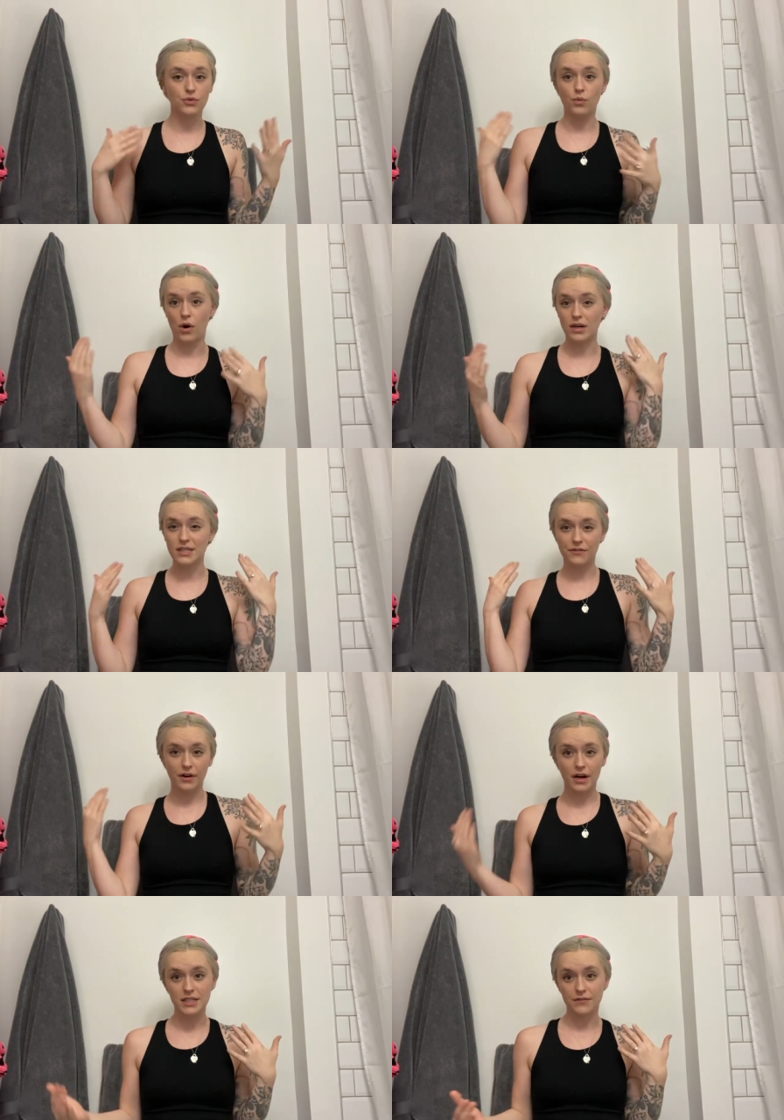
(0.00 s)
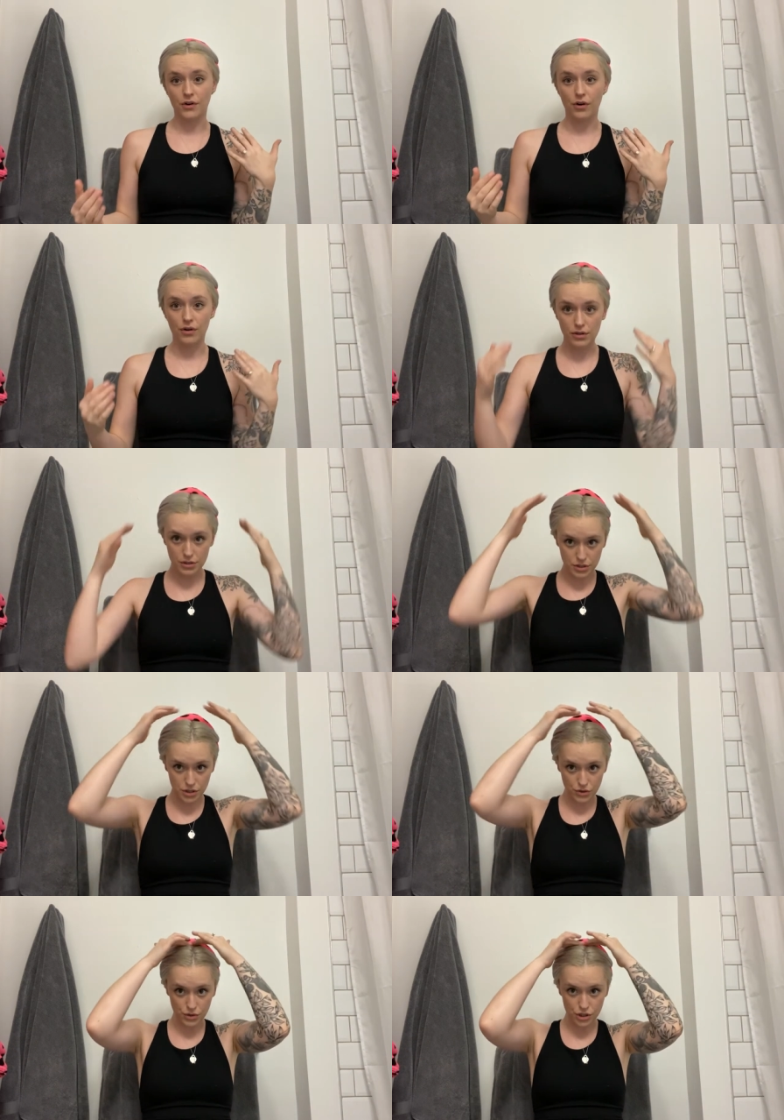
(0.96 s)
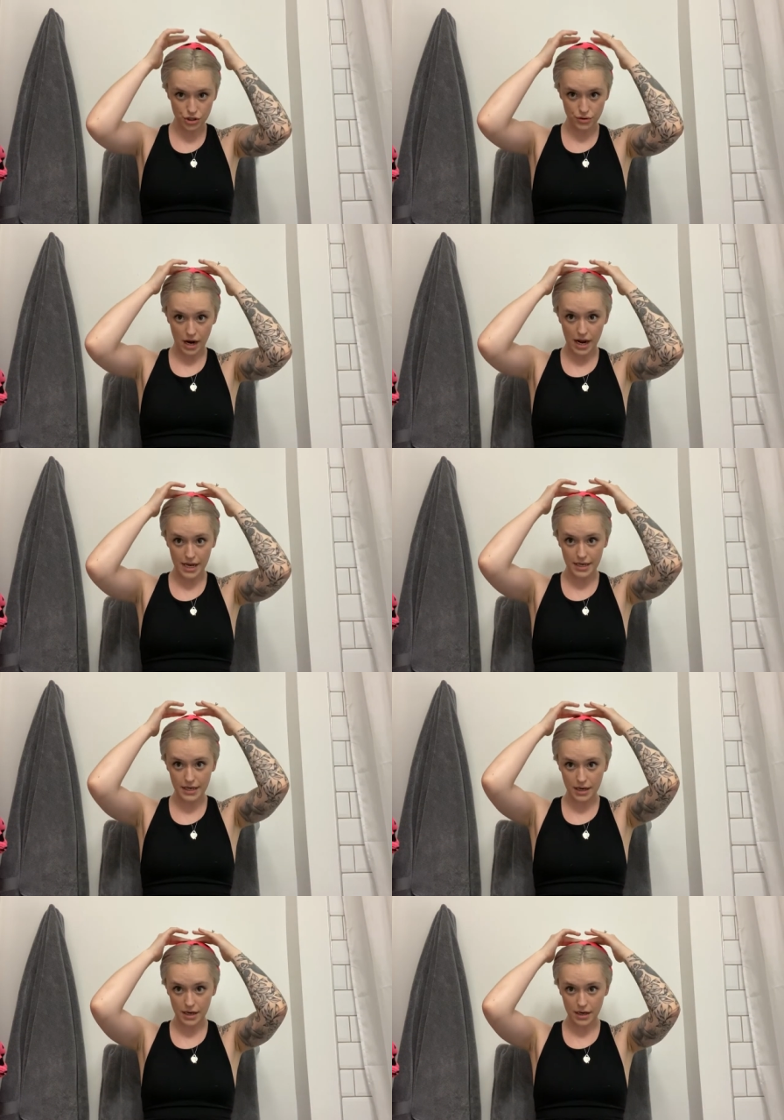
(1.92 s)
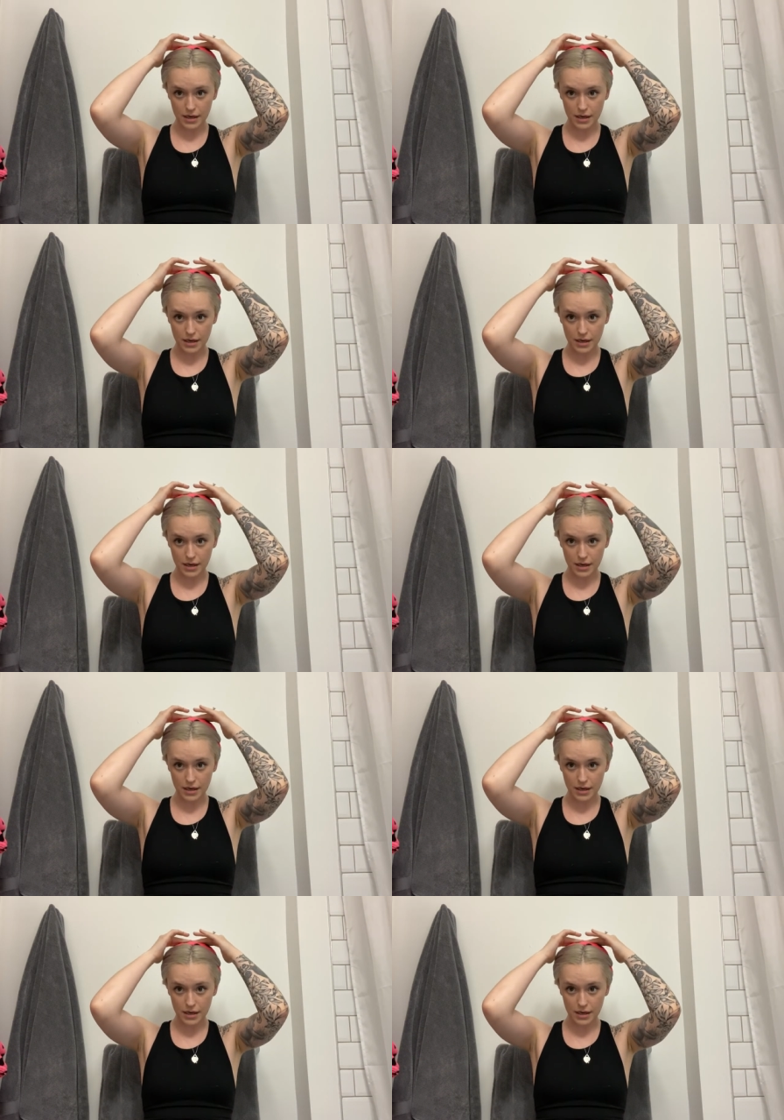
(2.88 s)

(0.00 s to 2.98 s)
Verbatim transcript: want different kinds of curls, you can try